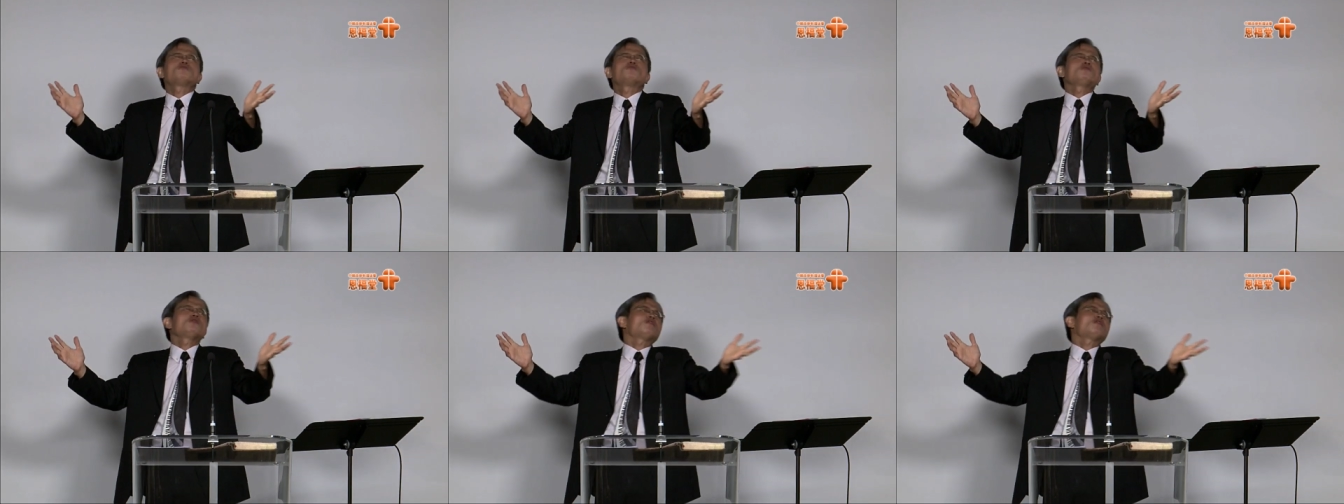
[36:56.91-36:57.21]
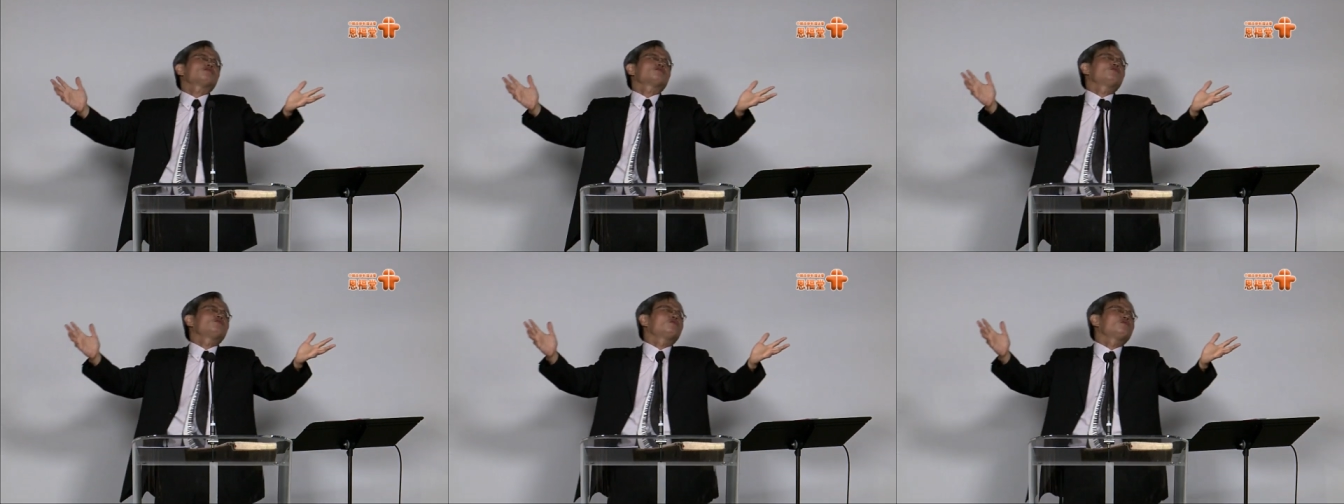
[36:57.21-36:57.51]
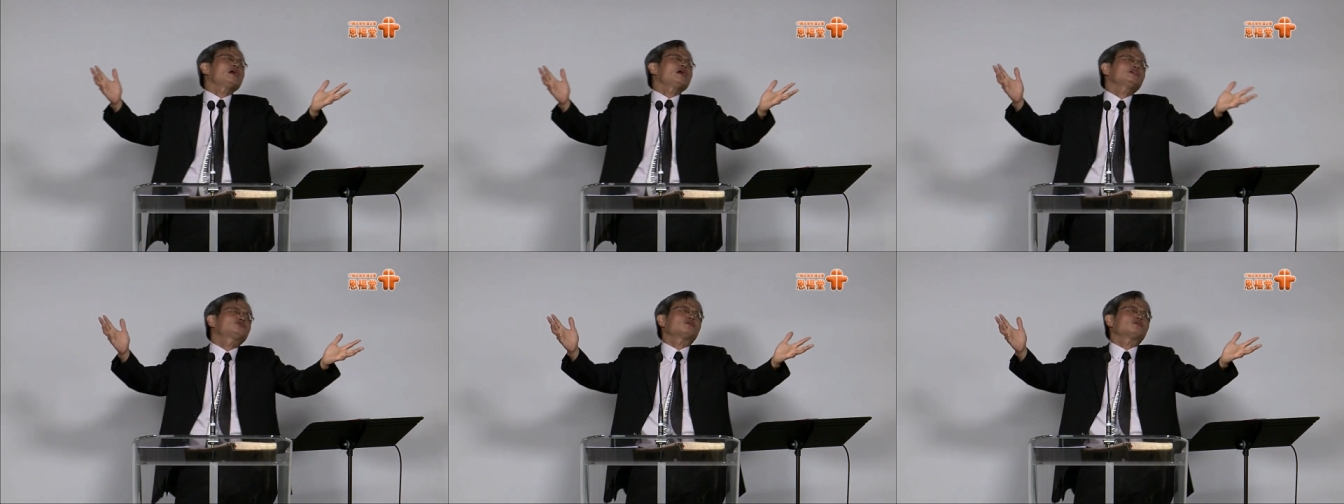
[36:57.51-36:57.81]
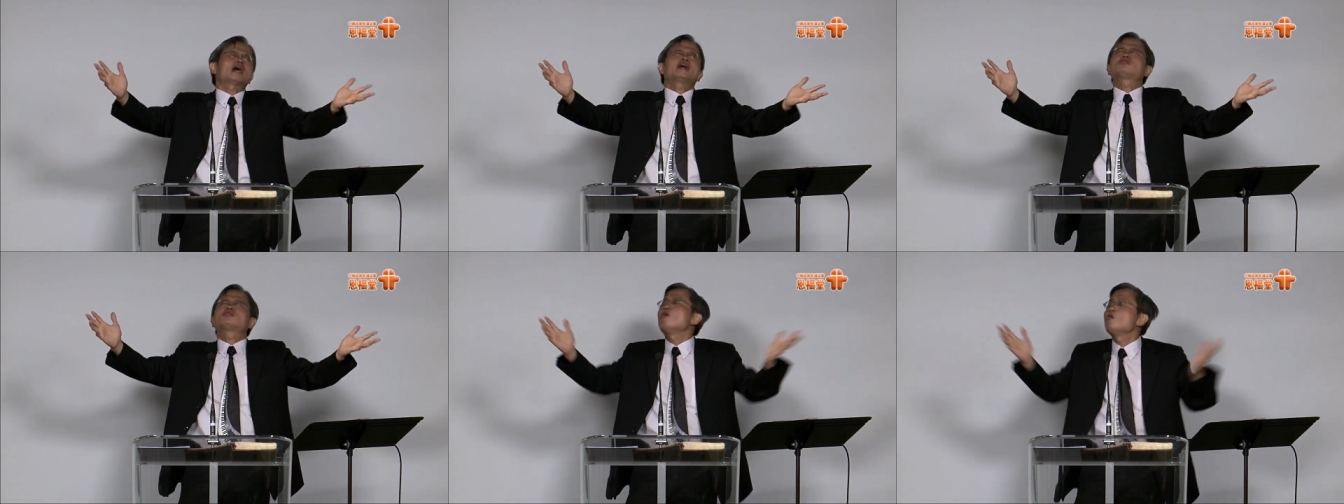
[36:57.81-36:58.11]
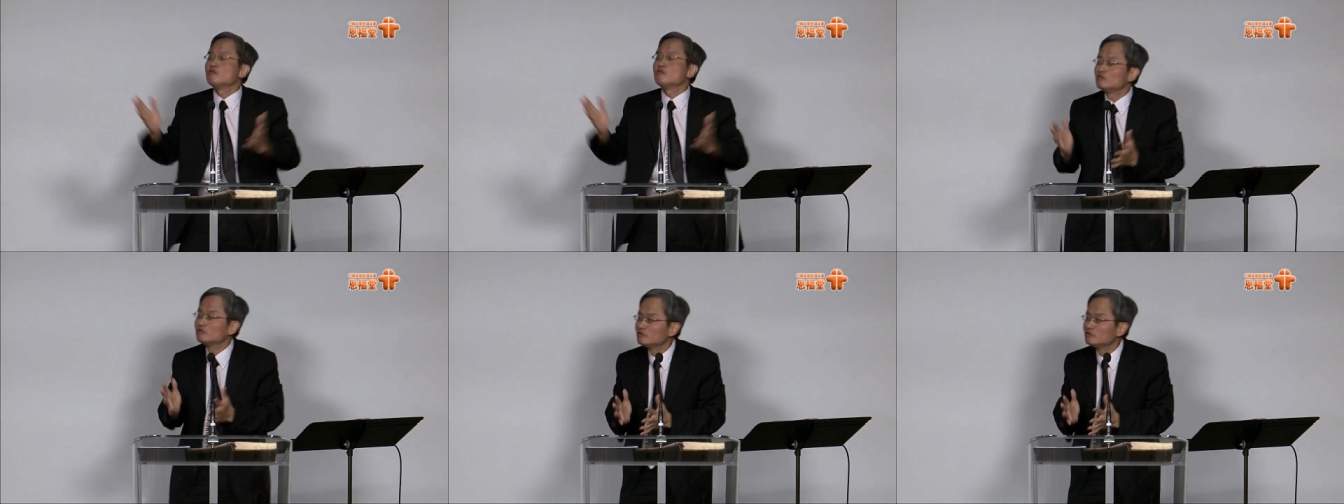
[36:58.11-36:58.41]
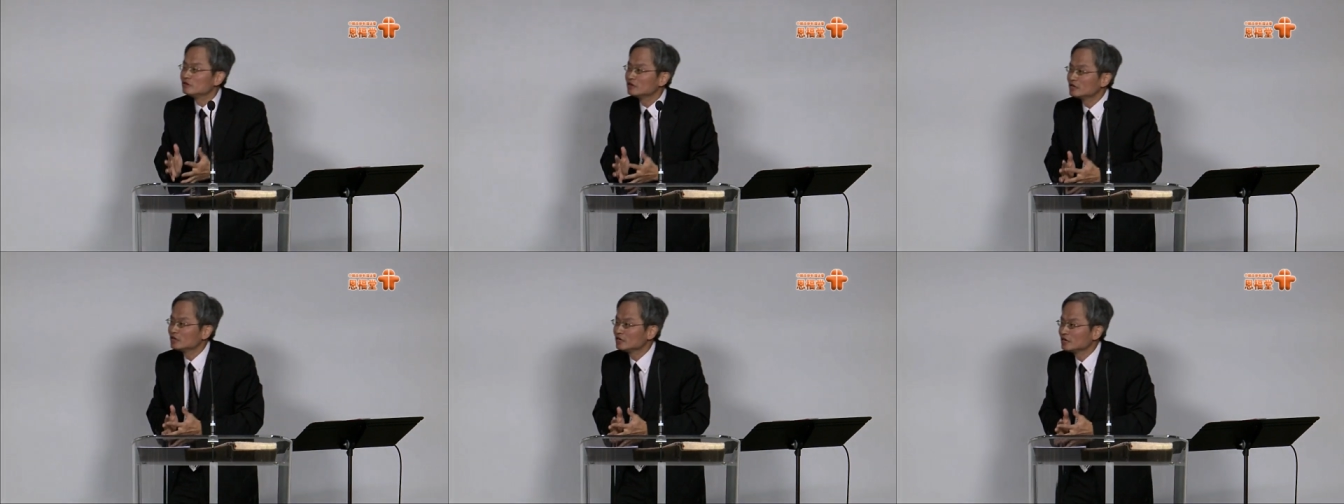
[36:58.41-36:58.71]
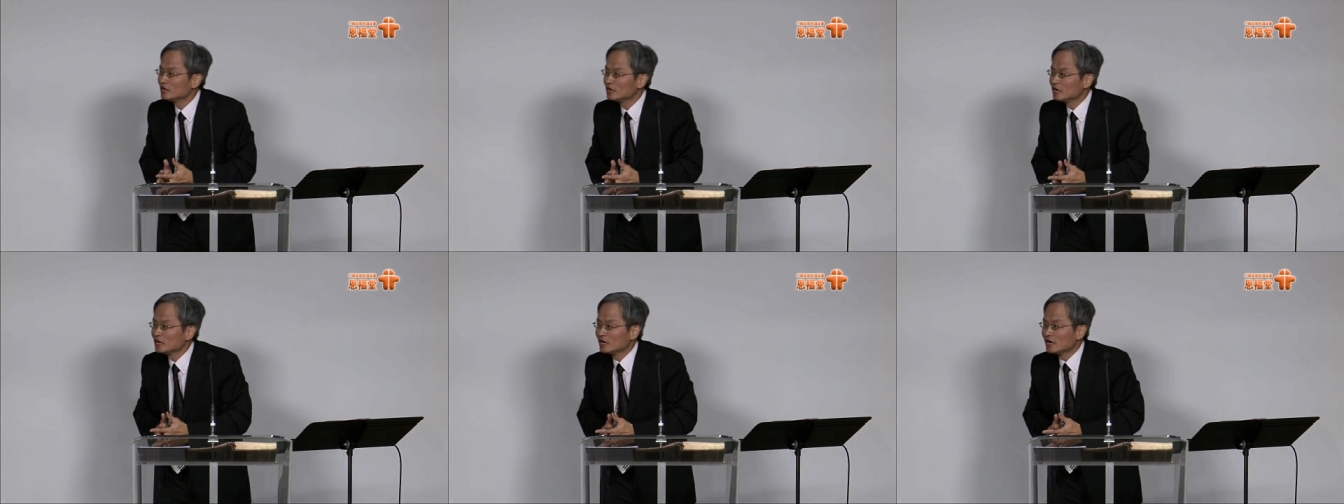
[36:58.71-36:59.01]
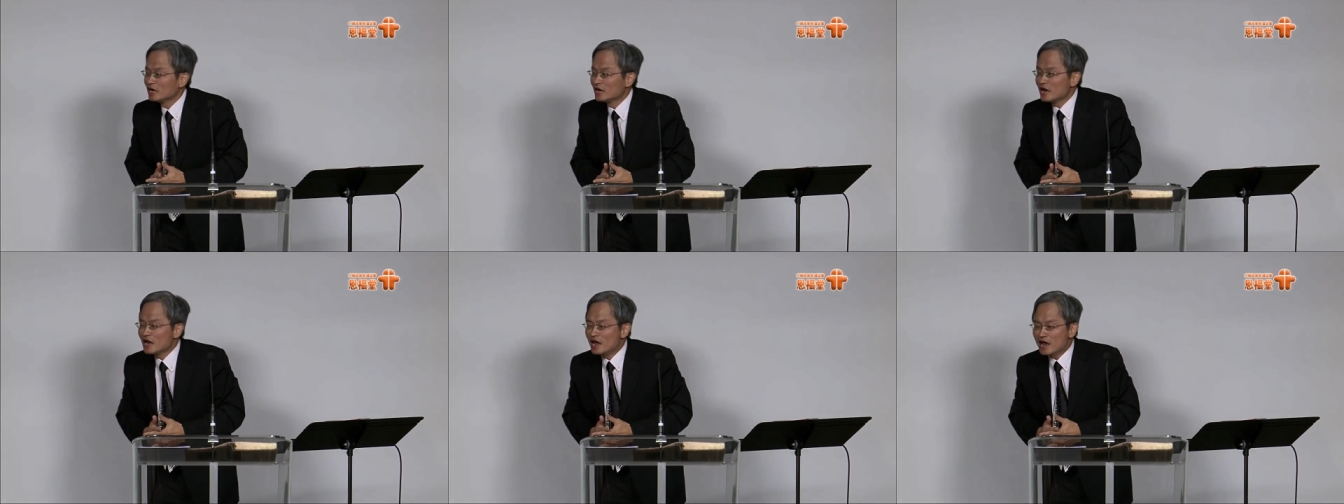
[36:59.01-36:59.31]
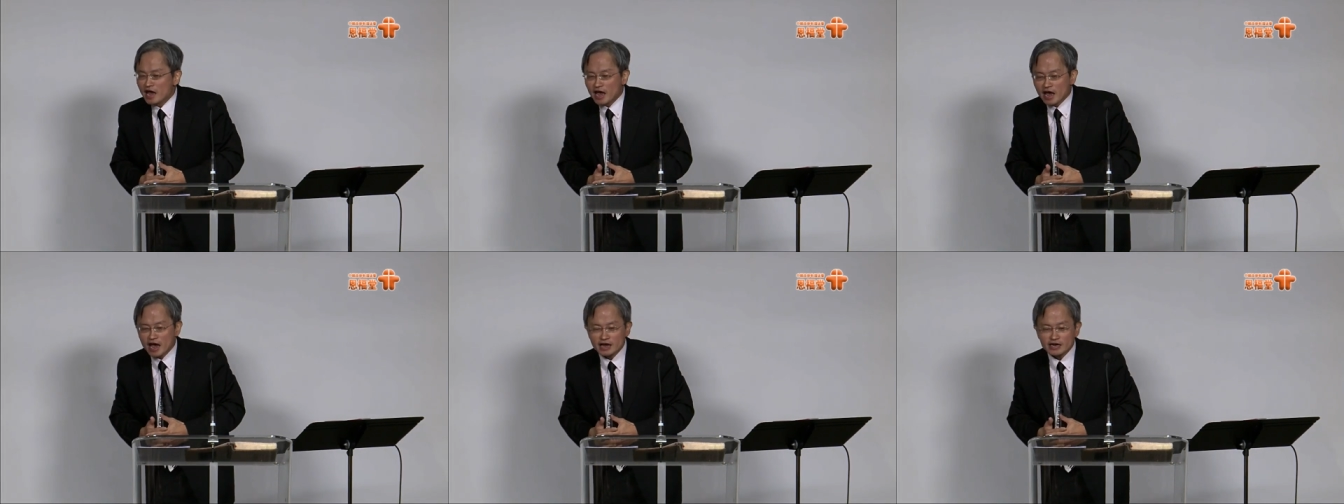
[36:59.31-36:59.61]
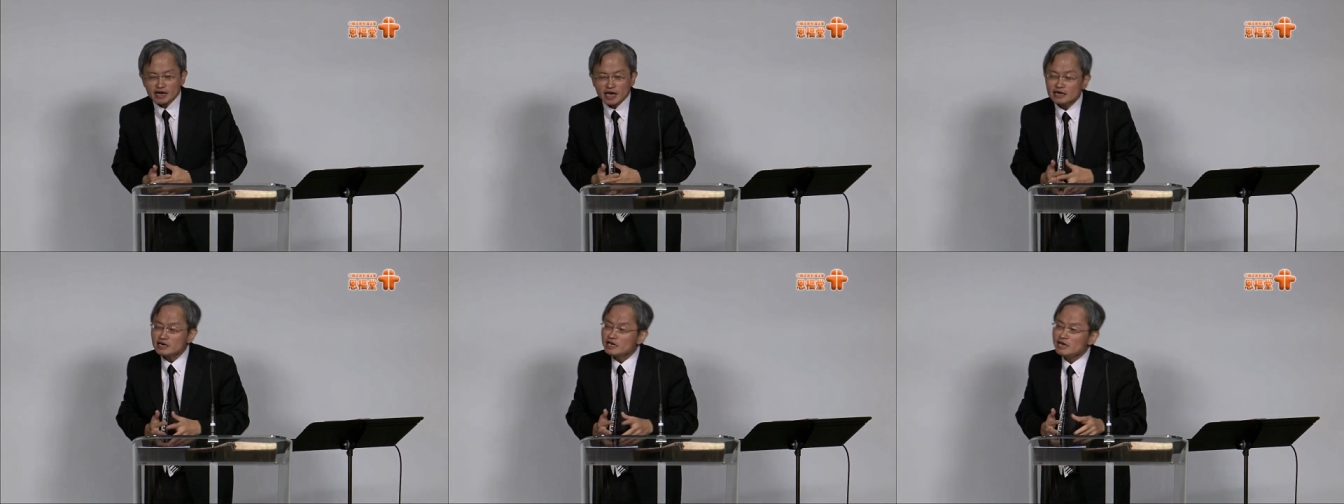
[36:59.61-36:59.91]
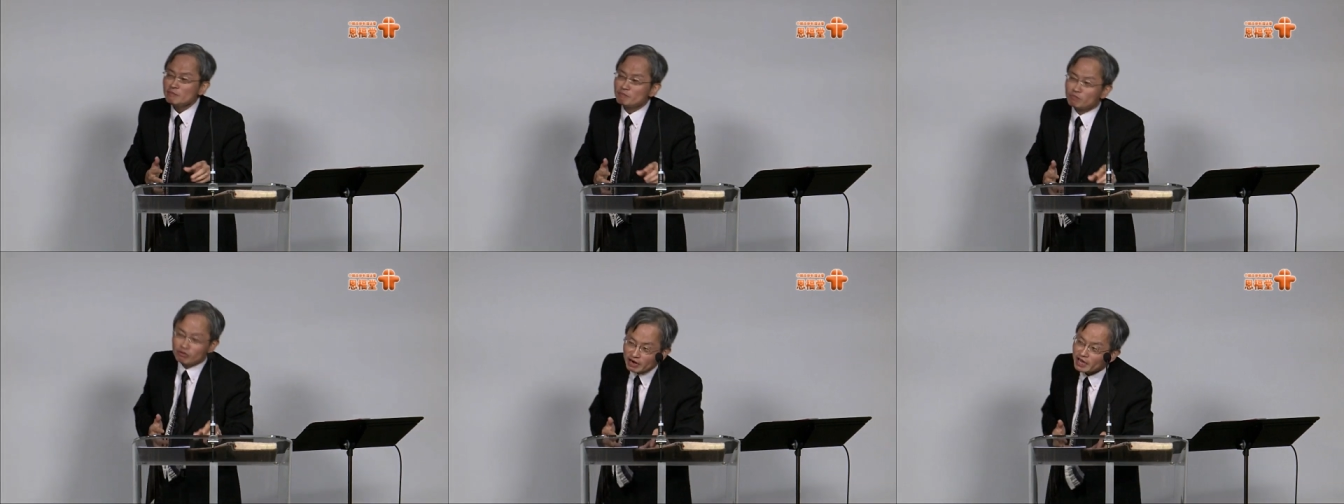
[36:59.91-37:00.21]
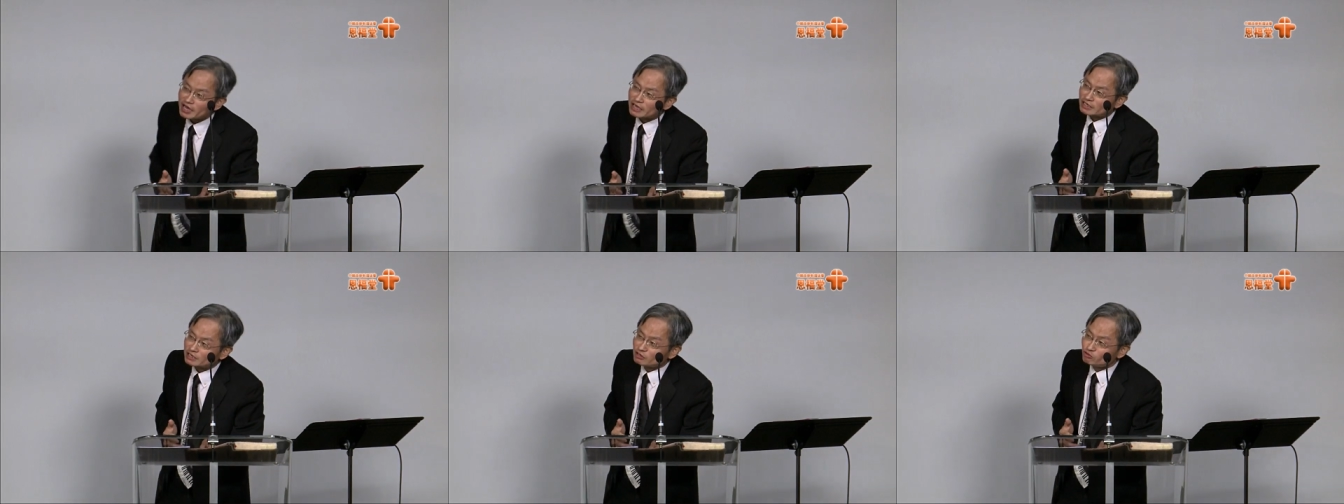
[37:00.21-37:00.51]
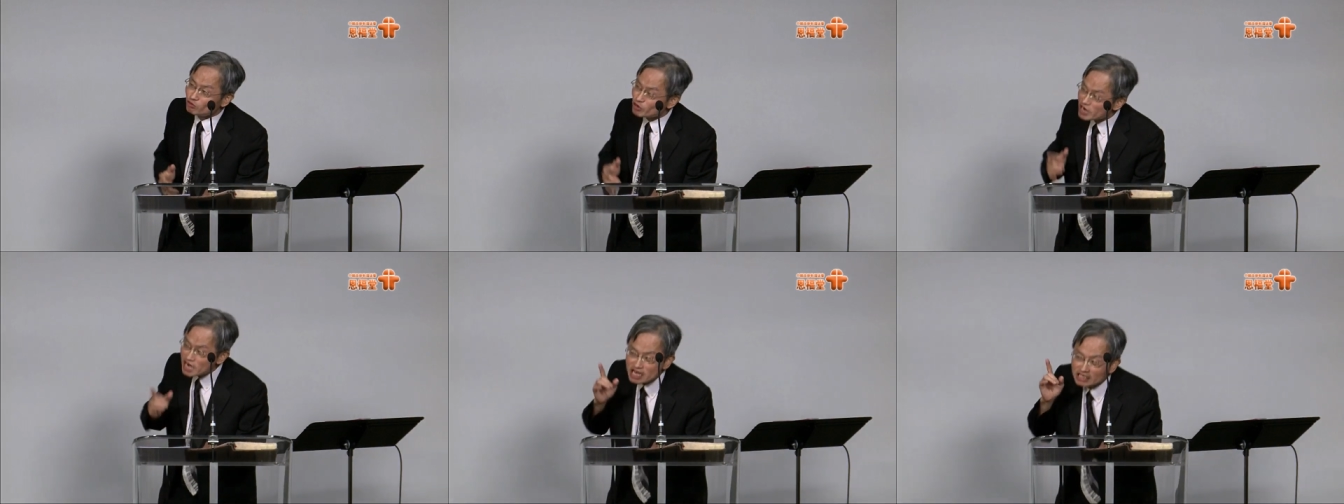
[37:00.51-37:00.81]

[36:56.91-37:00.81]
Lord, where should I go? And then he prayed really